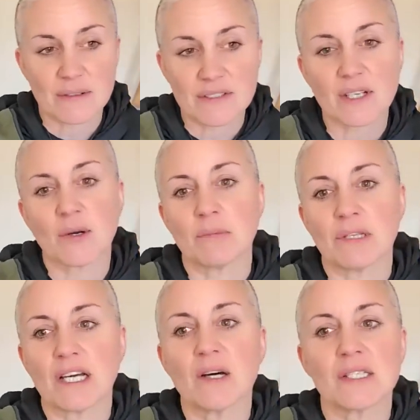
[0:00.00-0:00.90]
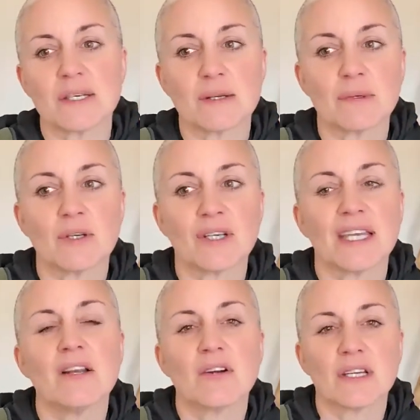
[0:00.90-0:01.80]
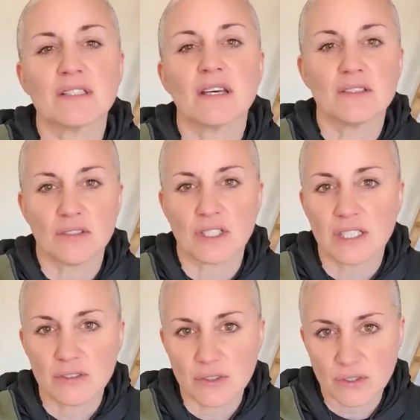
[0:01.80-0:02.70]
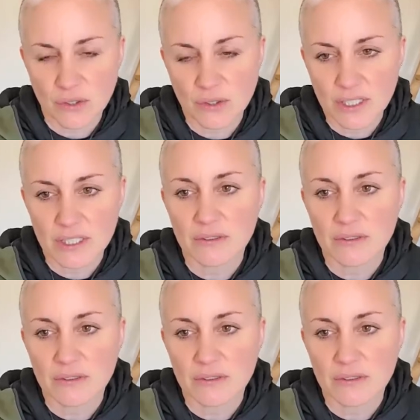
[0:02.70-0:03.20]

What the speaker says: with difficulty identifying the underlying causes.